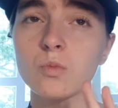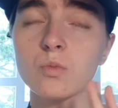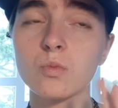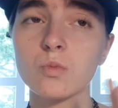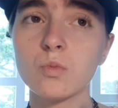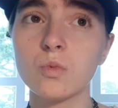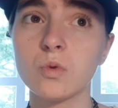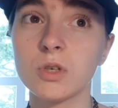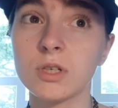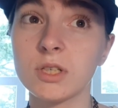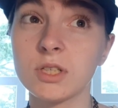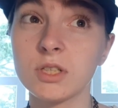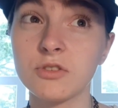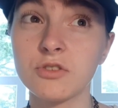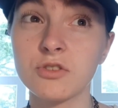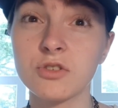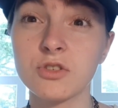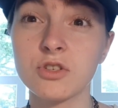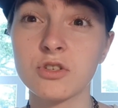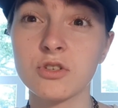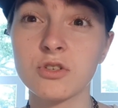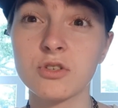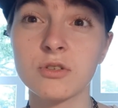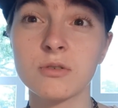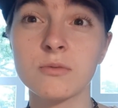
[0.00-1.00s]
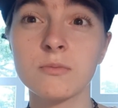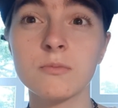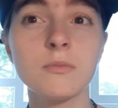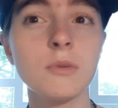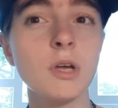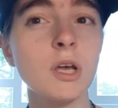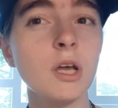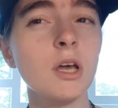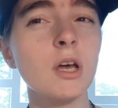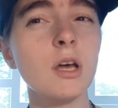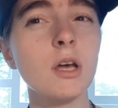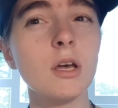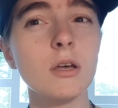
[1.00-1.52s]
which
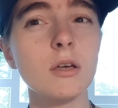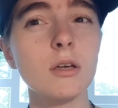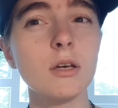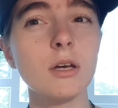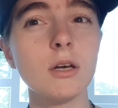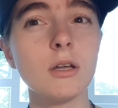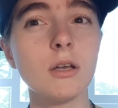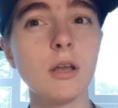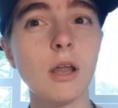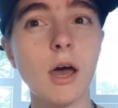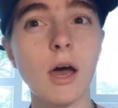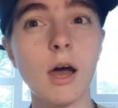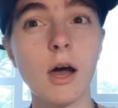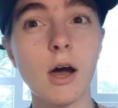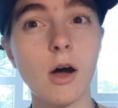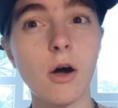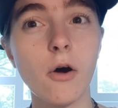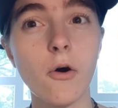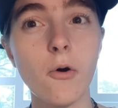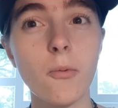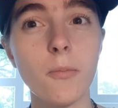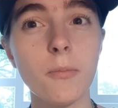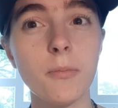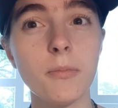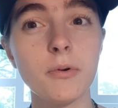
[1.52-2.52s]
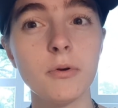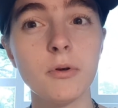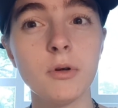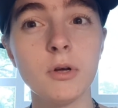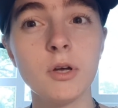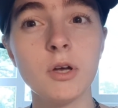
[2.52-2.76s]
can help